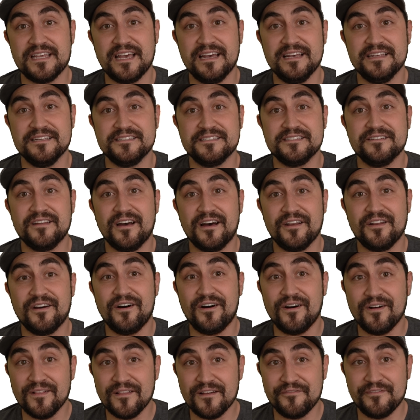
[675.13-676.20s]
as not
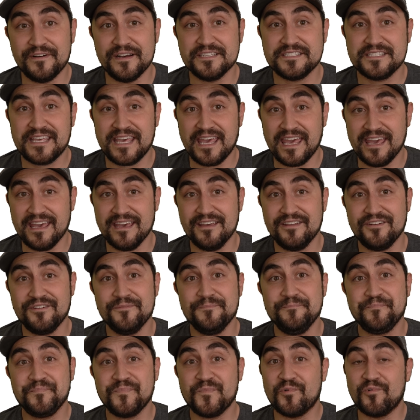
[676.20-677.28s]
all of us
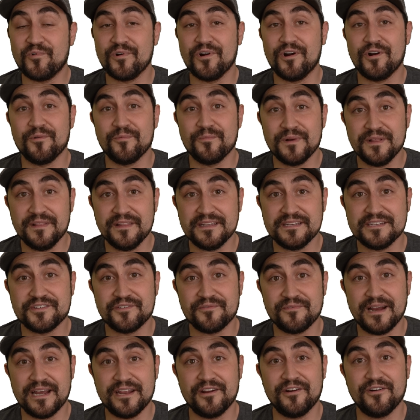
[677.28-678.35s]
can or are willing to
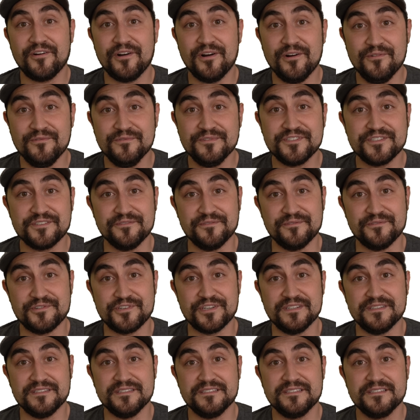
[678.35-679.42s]
write our own
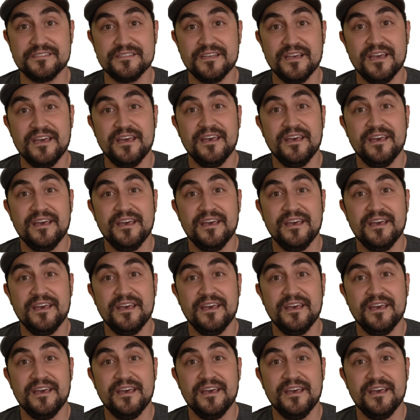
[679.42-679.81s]
solutions.